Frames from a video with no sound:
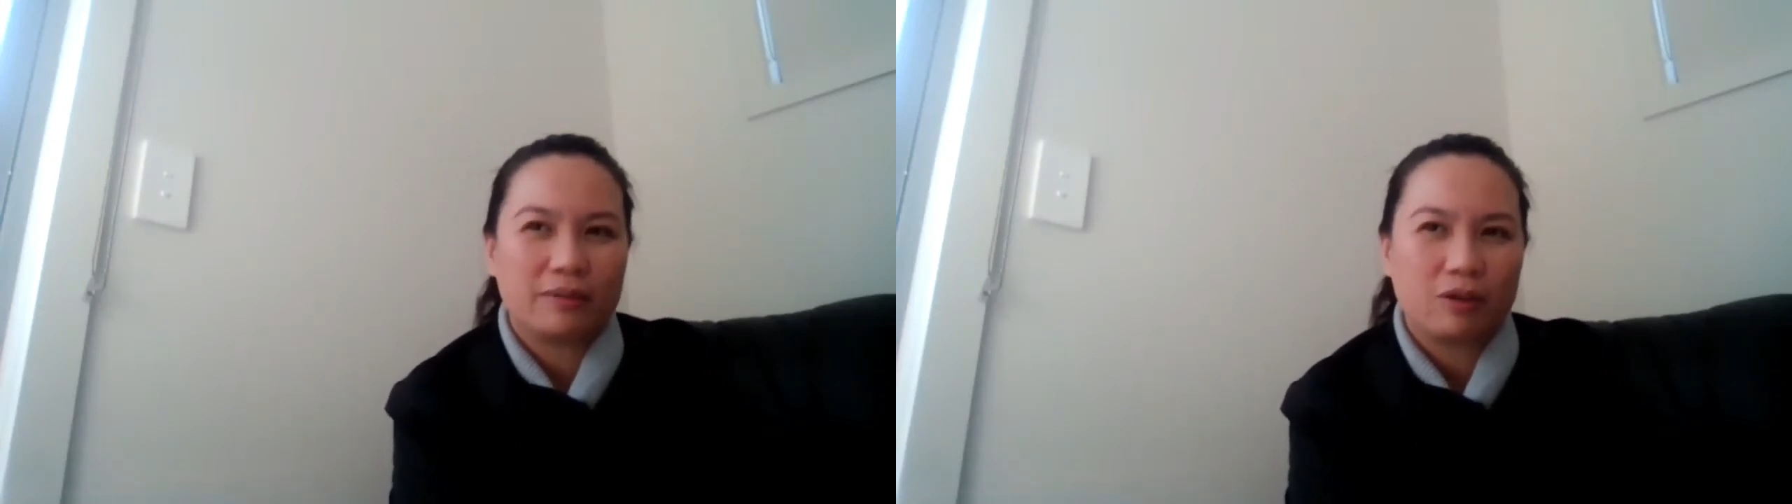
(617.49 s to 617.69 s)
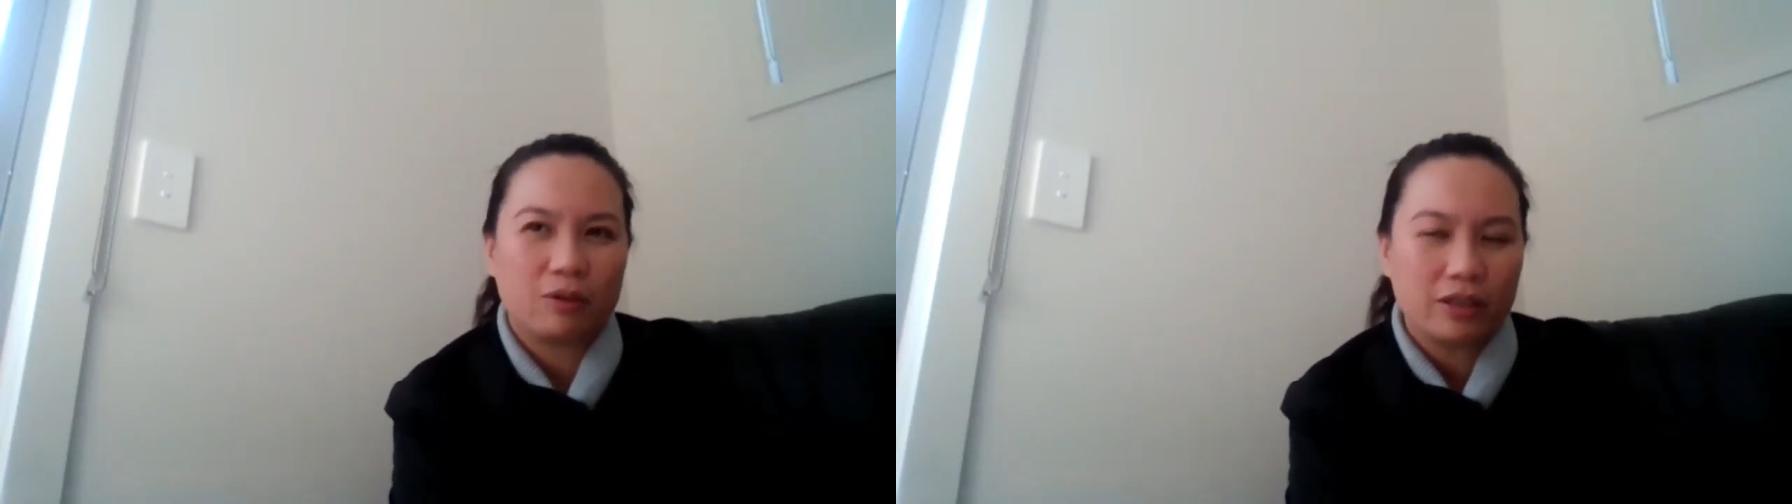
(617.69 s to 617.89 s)

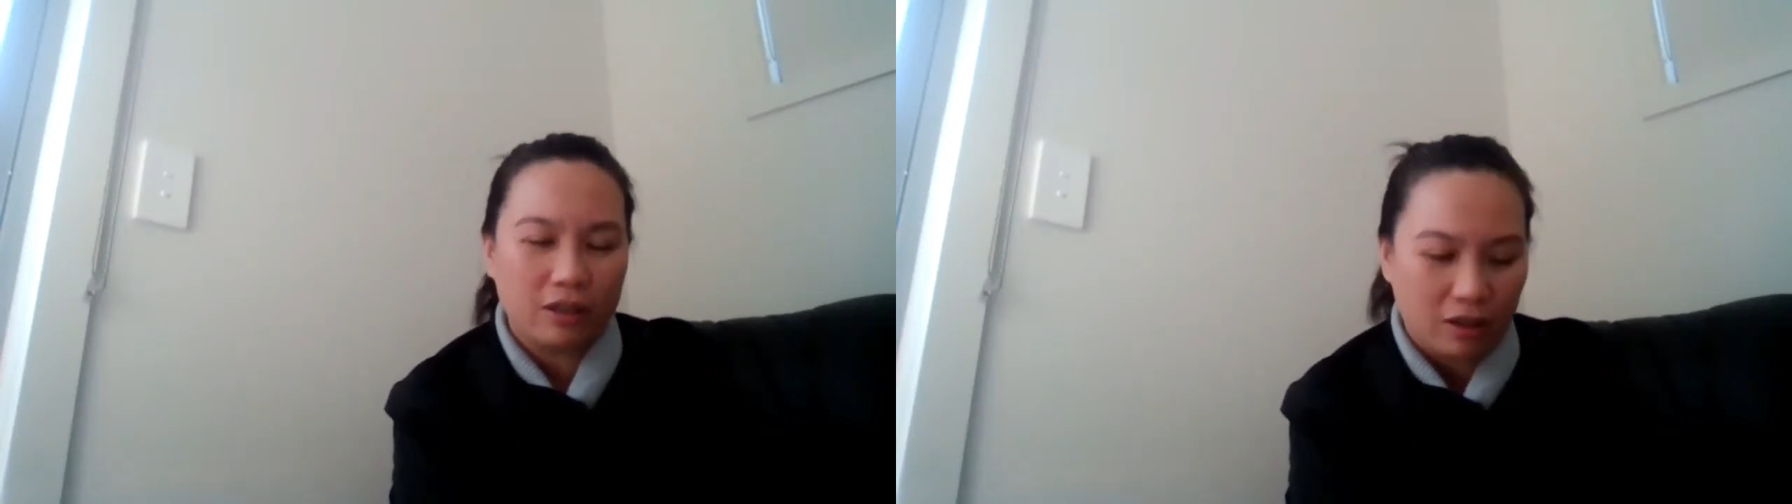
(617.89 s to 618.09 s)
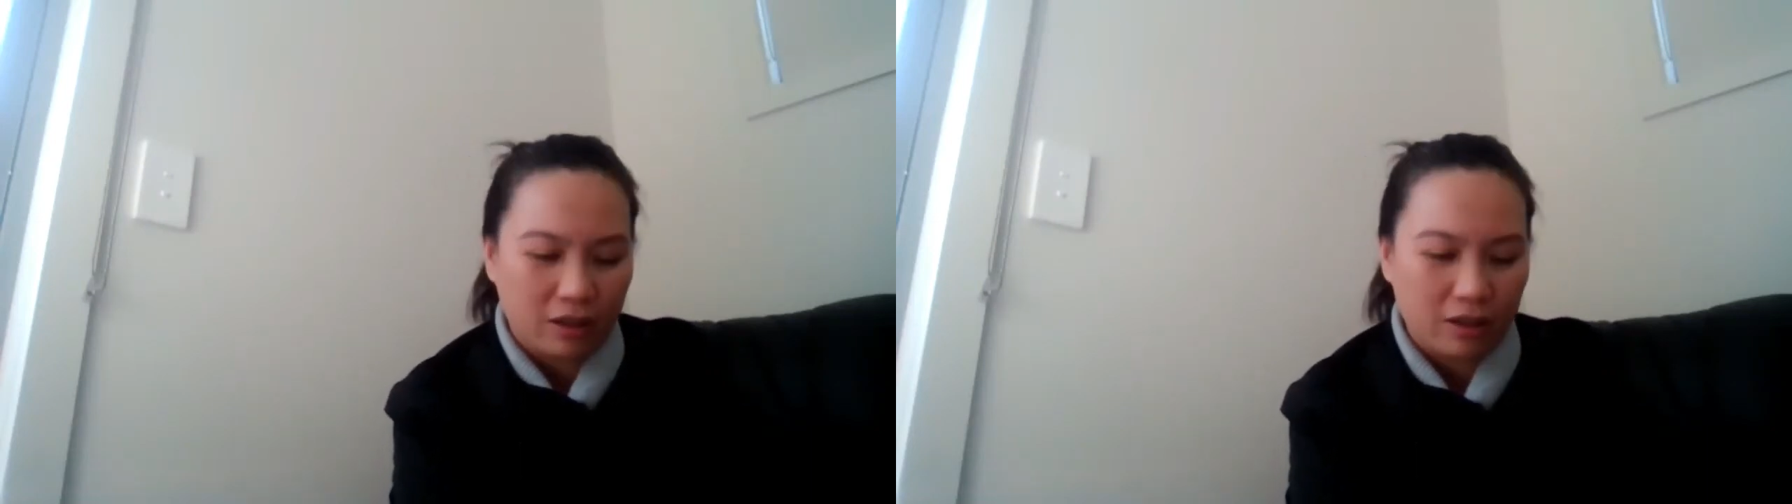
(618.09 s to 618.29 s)
what
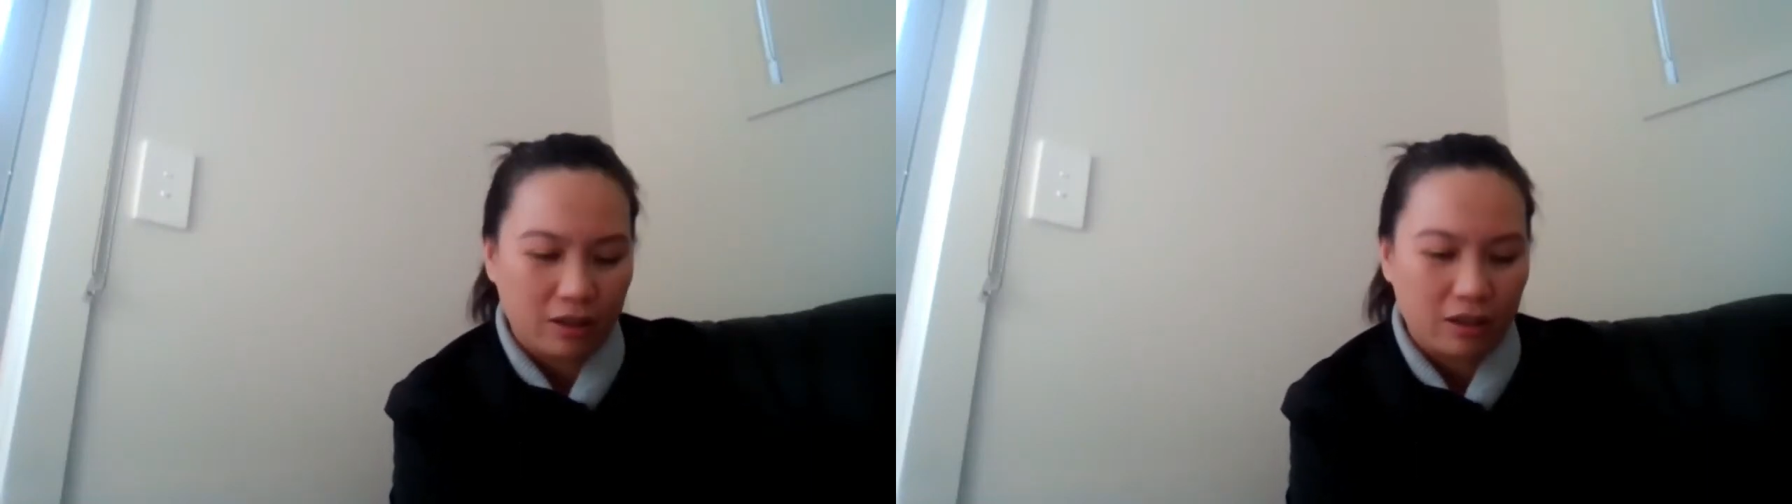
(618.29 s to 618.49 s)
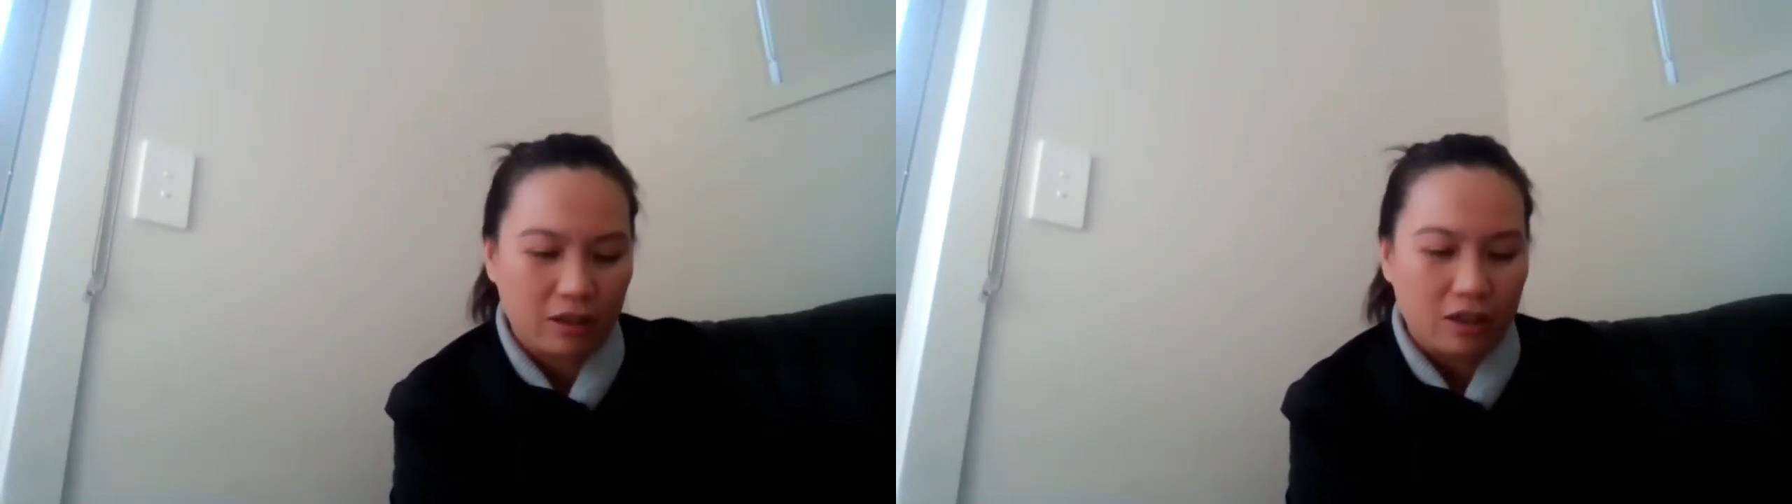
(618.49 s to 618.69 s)

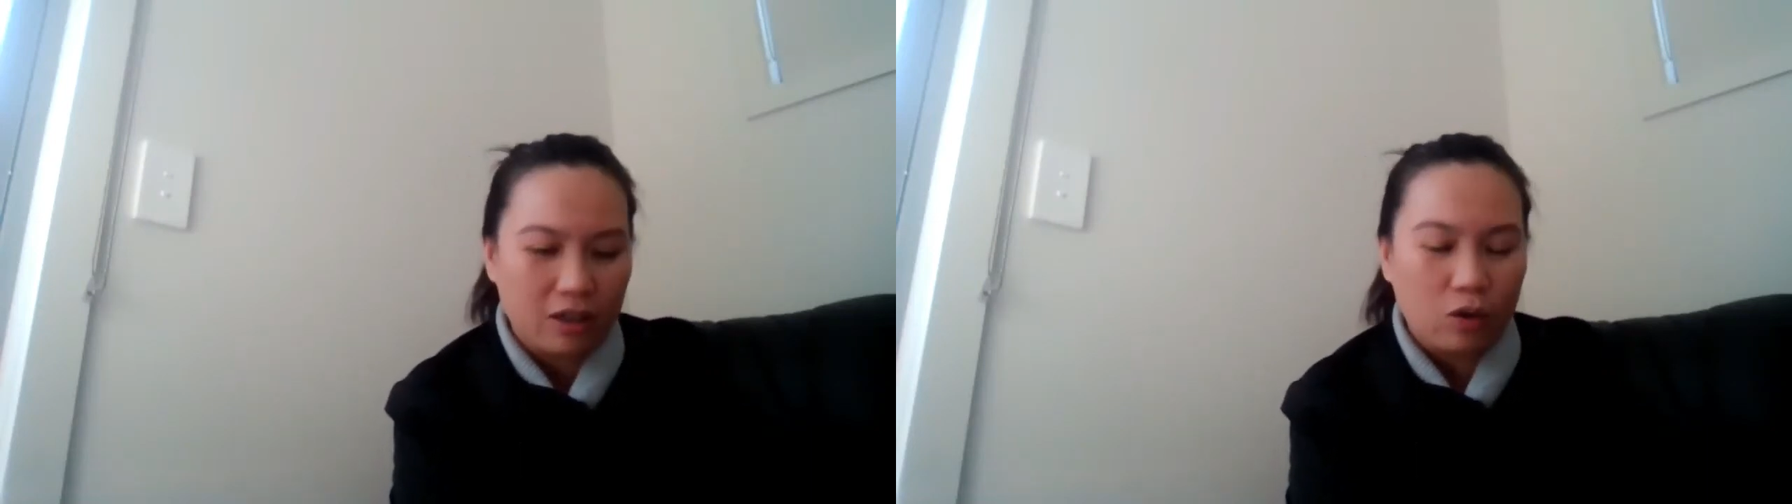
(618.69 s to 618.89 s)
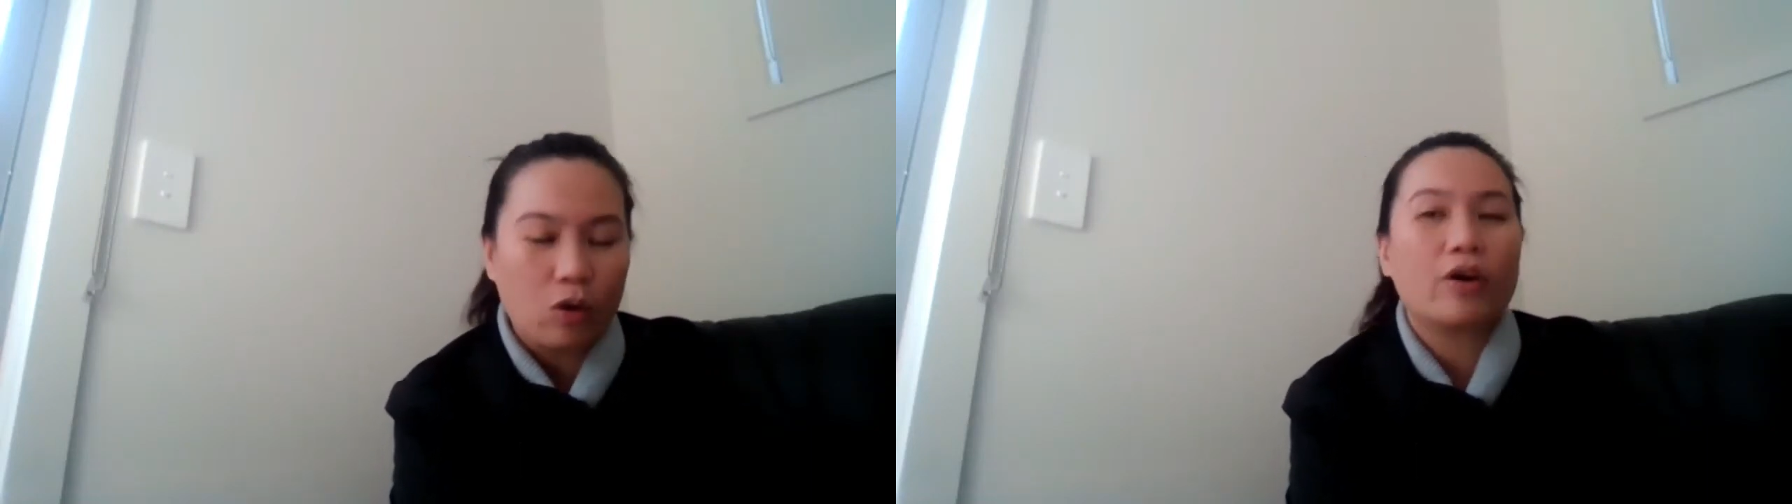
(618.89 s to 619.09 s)
are
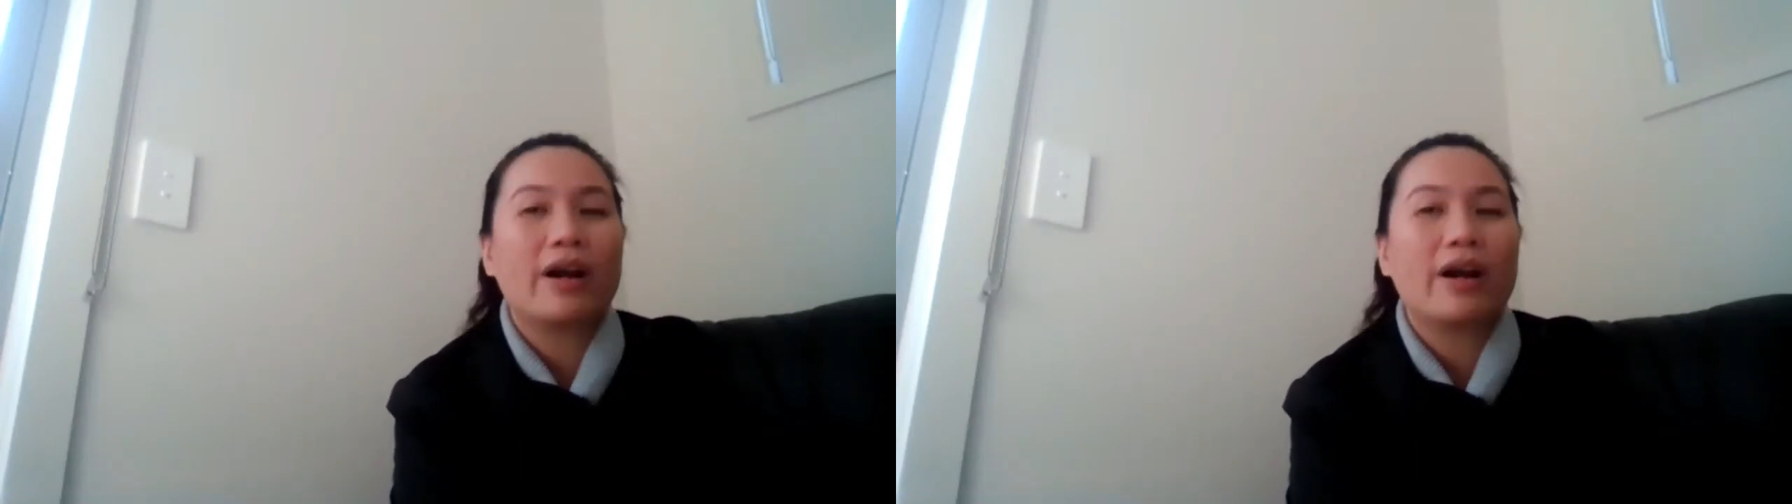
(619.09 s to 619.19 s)
or